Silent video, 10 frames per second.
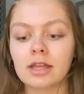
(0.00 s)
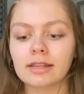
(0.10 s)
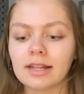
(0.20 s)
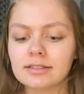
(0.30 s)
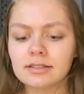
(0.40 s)

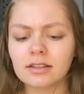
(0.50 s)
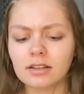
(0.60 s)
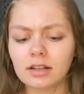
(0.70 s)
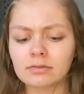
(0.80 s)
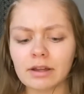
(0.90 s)
That's
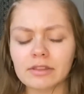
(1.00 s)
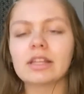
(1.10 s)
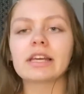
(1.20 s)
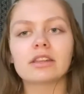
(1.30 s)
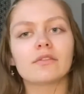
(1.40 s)
around the
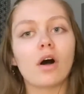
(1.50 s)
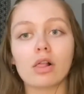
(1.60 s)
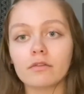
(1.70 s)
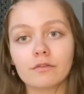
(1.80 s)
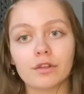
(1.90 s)
length of all
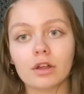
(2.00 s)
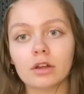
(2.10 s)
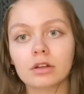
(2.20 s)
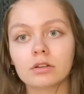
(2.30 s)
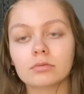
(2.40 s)
of the
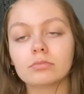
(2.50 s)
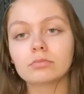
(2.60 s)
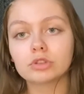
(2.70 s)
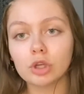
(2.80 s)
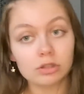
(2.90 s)

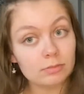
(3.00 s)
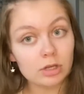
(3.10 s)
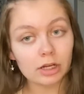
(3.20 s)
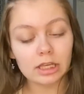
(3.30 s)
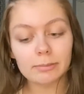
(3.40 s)
shows I'm
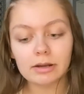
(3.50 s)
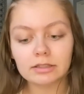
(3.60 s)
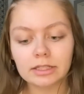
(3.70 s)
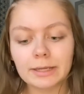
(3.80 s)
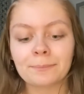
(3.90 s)
talking about
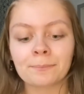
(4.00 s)
today.